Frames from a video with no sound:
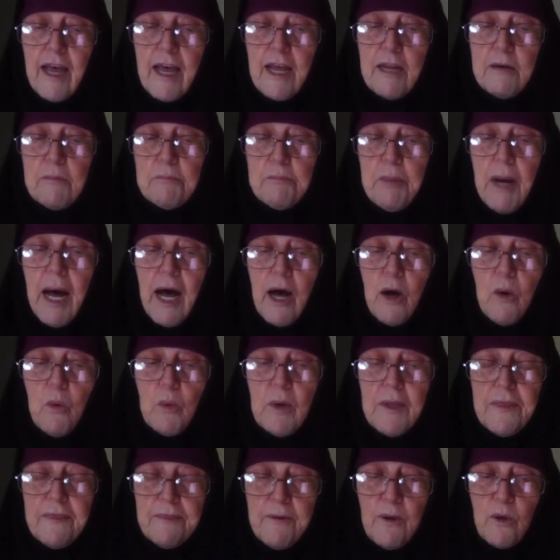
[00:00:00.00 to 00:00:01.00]
and bow
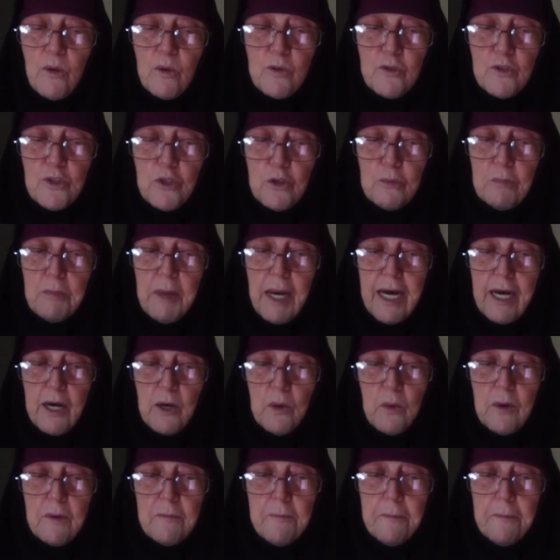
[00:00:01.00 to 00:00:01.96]
with those who bow.